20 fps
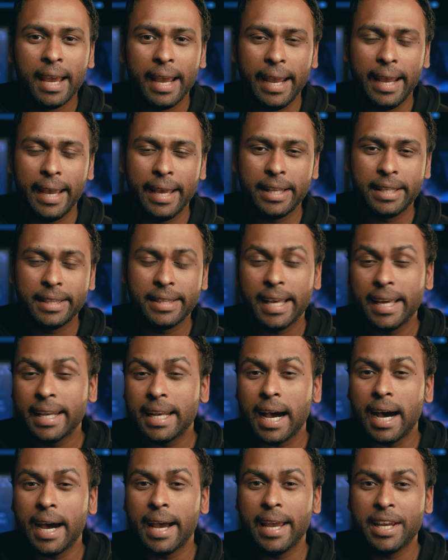And then
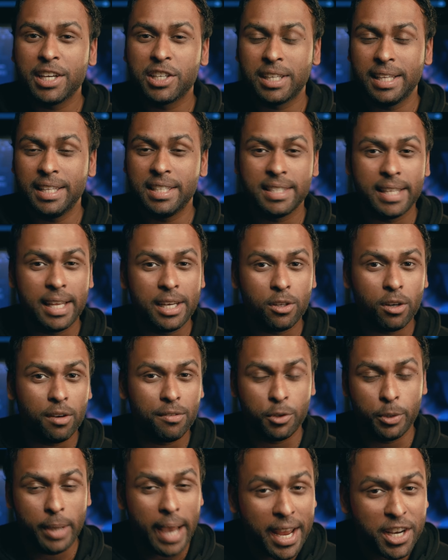I actually sent
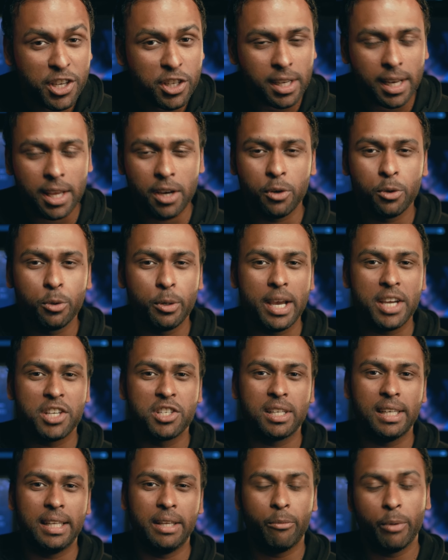off to Angela, who
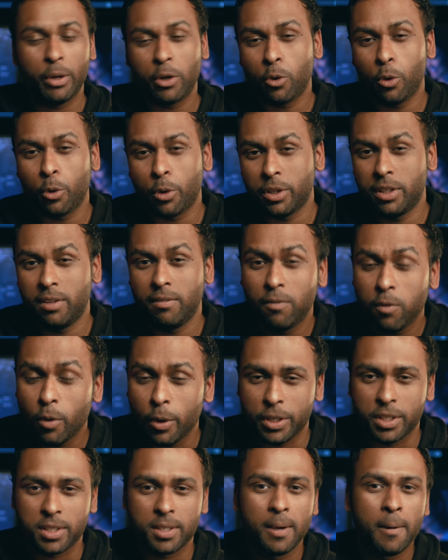actually recorded the
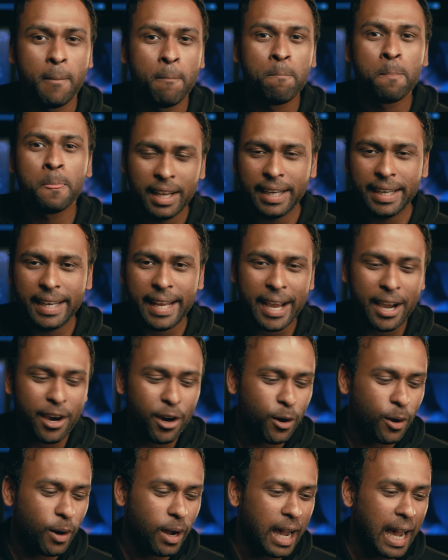voice.
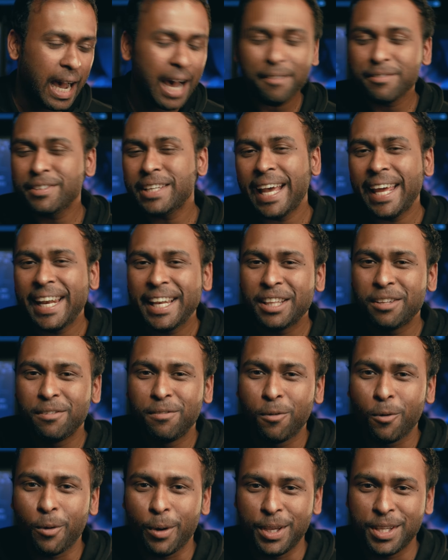Now, after editing the
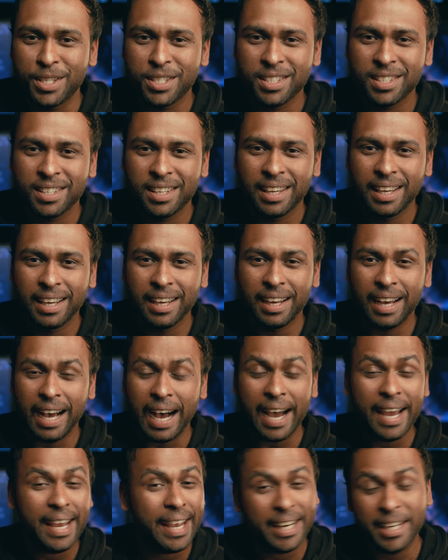voice,
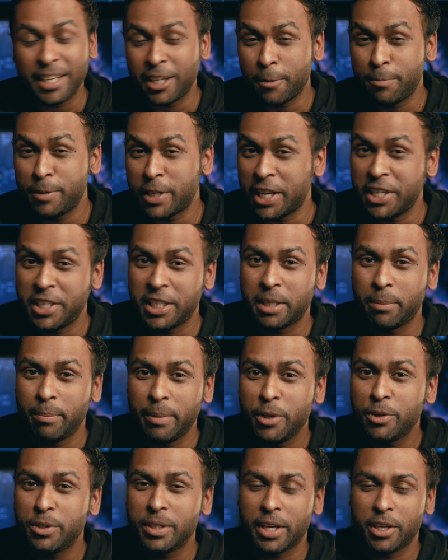I ended up changing the
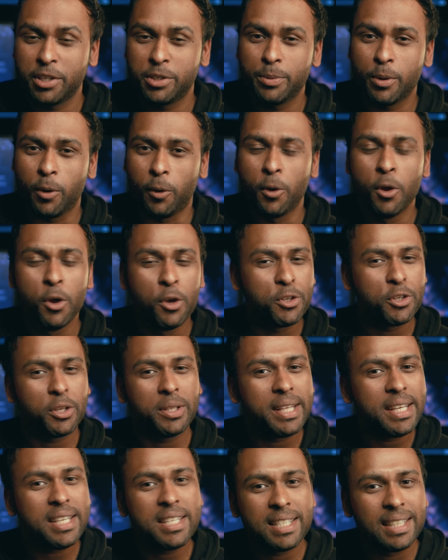music as well. So
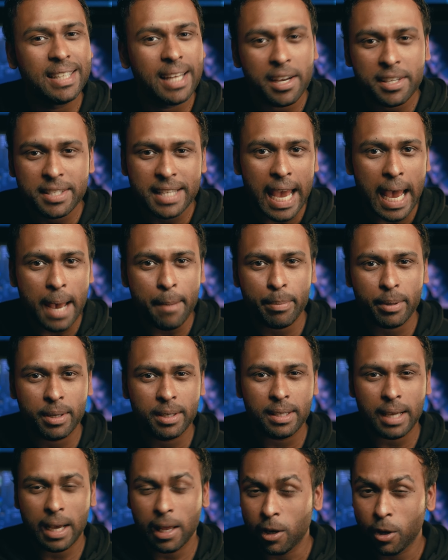this does happen
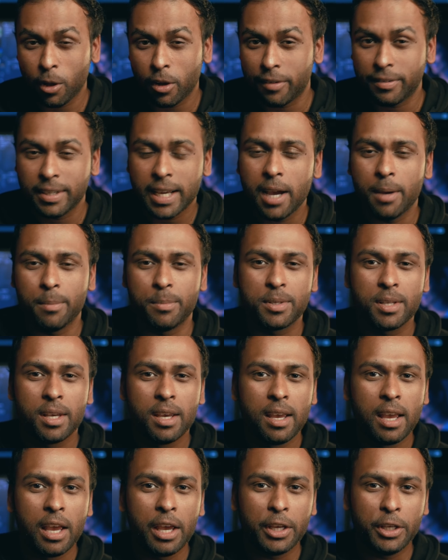a lot of times.
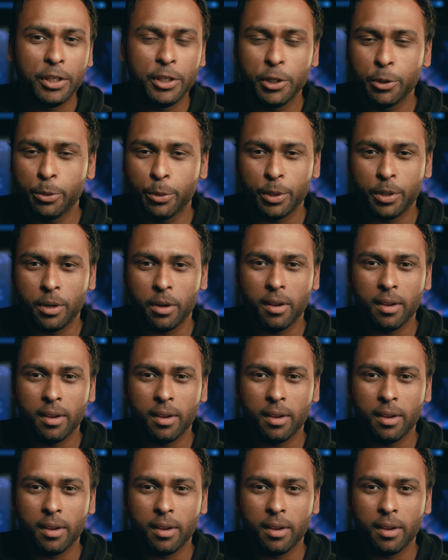You would